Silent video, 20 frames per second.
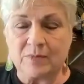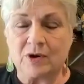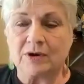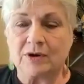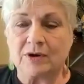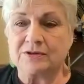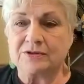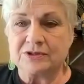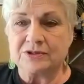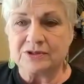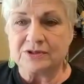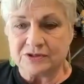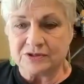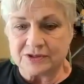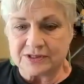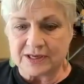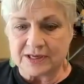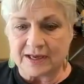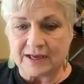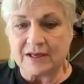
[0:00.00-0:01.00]
Martin's
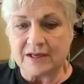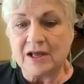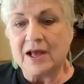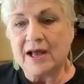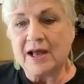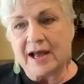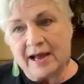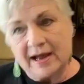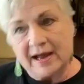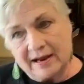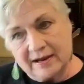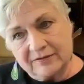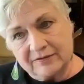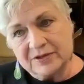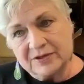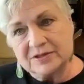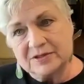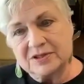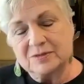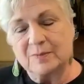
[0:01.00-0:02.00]
and say, I
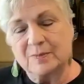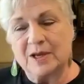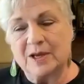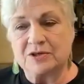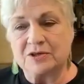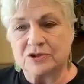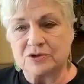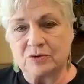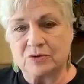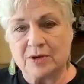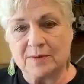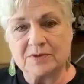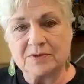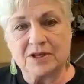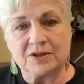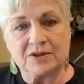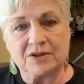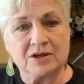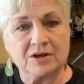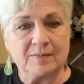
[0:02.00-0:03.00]
have this
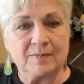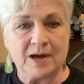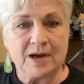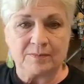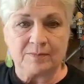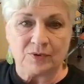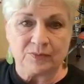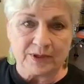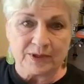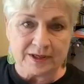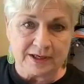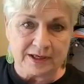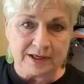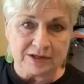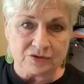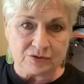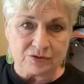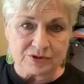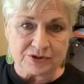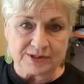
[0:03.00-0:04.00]
manuscript. I think you might be really
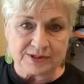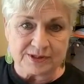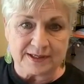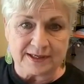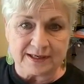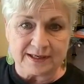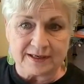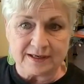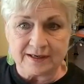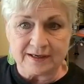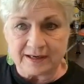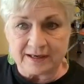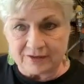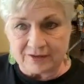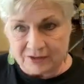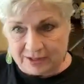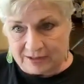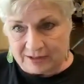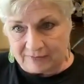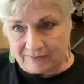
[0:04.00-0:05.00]
interested in it. I
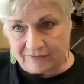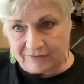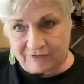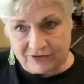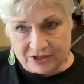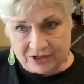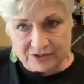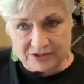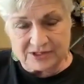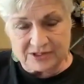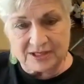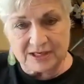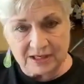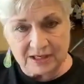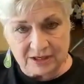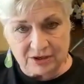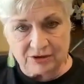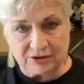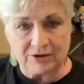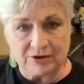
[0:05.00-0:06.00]
think it fits
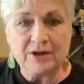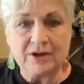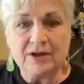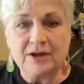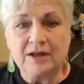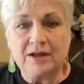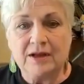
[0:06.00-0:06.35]
here.